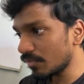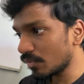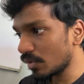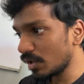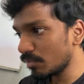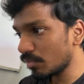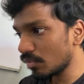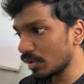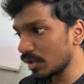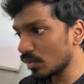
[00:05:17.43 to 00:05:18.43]

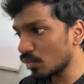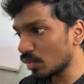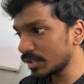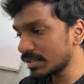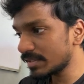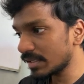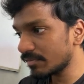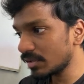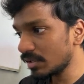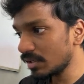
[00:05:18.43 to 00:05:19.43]

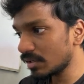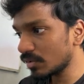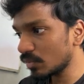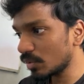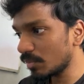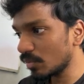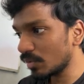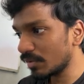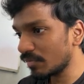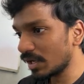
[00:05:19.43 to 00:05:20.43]
14.17 would be
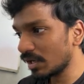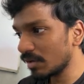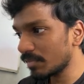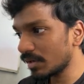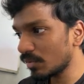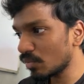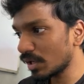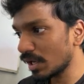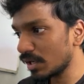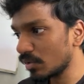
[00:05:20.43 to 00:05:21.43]
we can keep it at
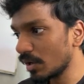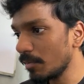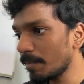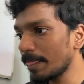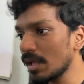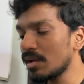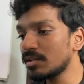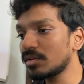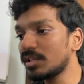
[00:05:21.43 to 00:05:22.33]
1.8 okay so mm.